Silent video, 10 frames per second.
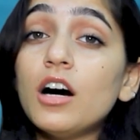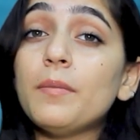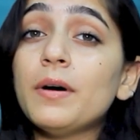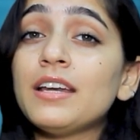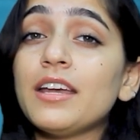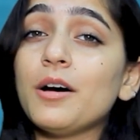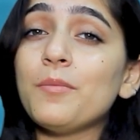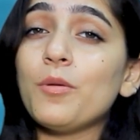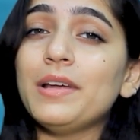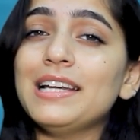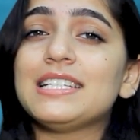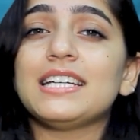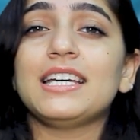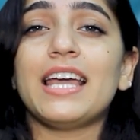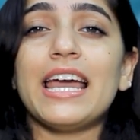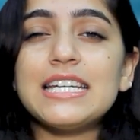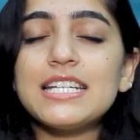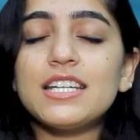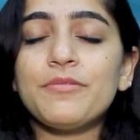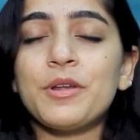urban air mobility,
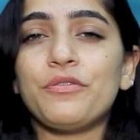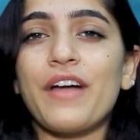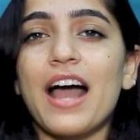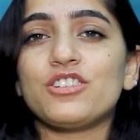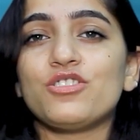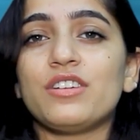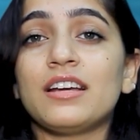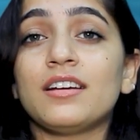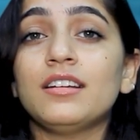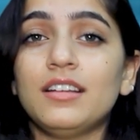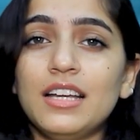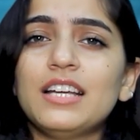additive manufacturing,